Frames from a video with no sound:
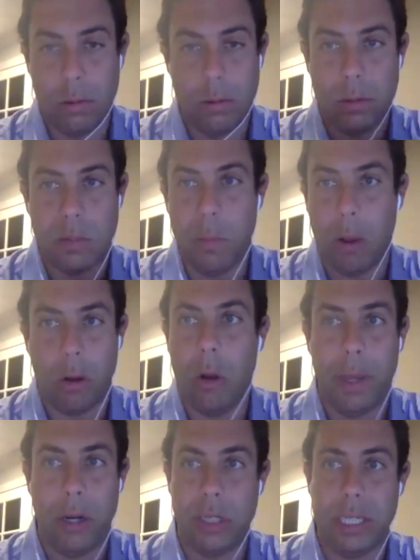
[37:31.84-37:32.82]
smaller
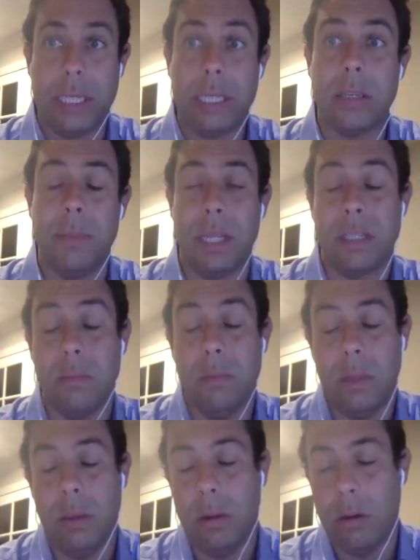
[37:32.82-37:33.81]
home energy system that's
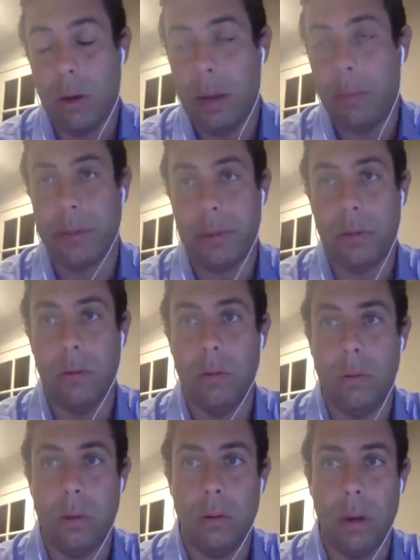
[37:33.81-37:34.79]
you're able
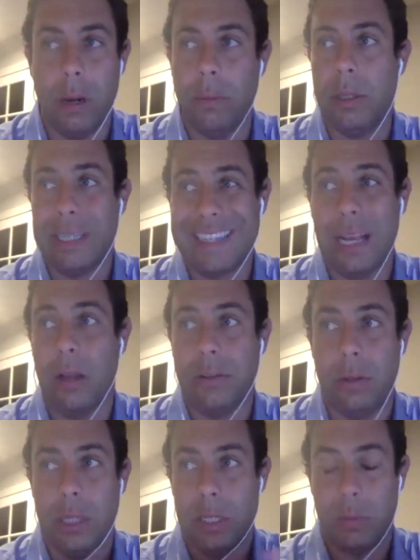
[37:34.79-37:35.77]
to sell
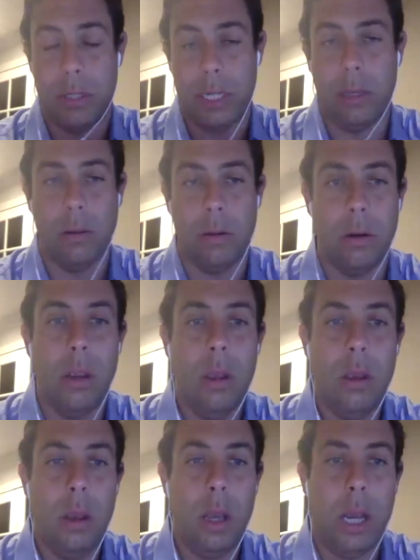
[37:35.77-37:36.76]
to these particular
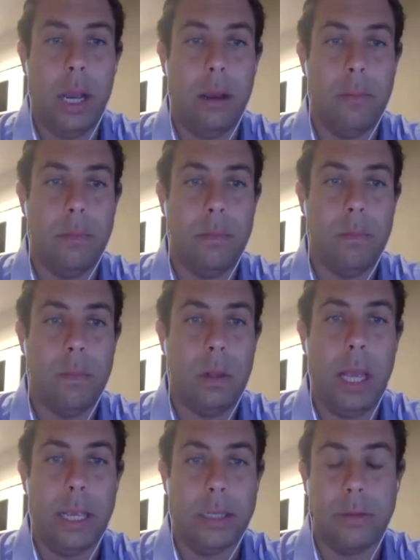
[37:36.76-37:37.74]

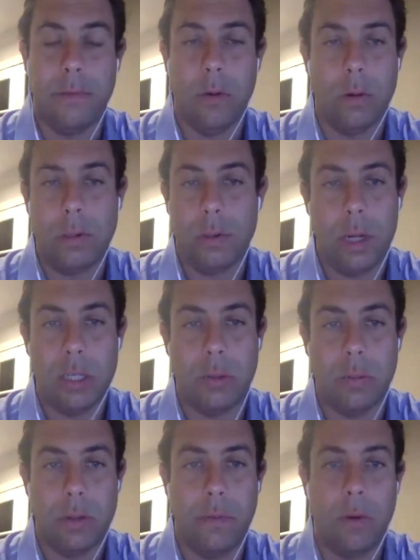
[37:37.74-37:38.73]
clients of yours or
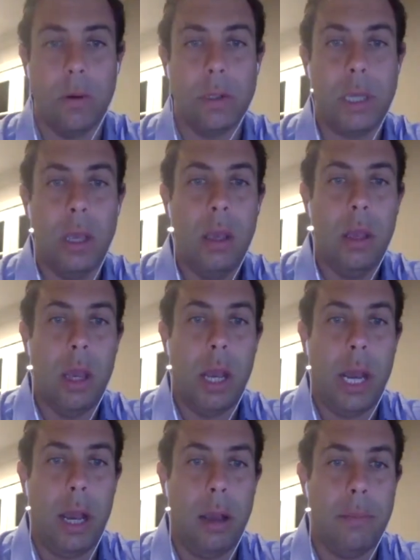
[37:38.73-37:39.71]
customers of yours.
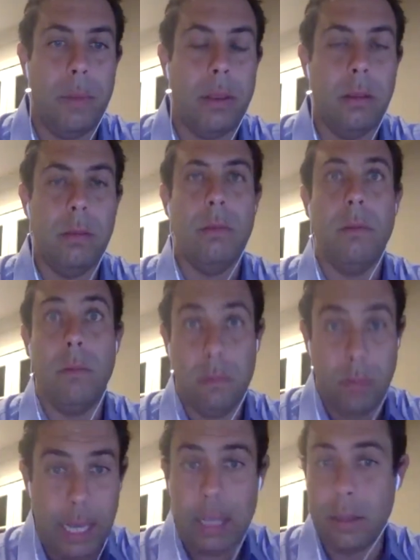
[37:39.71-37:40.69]

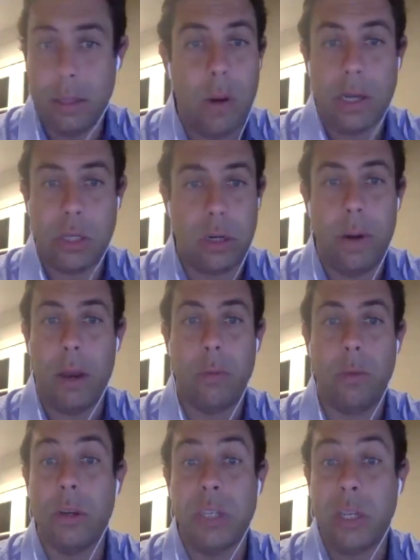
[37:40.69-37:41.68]
The question around
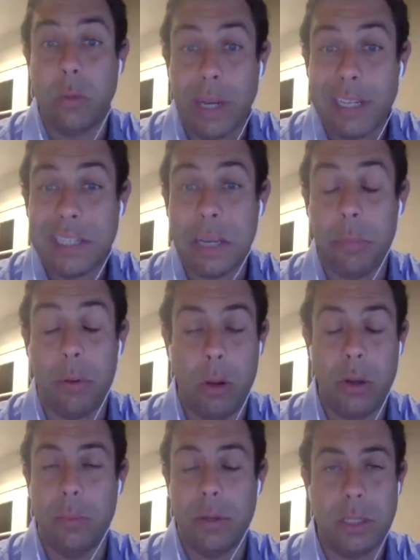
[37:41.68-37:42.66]
reducing risk and
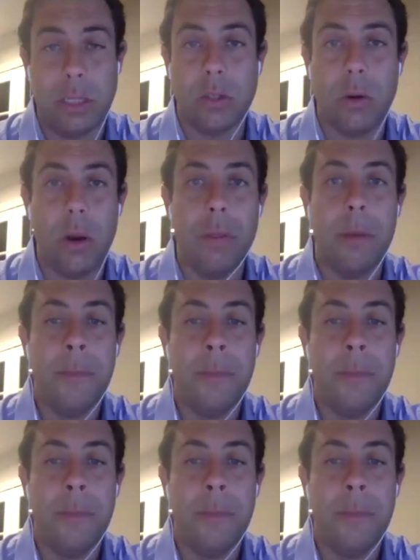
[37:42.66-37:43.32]
promoting business growth.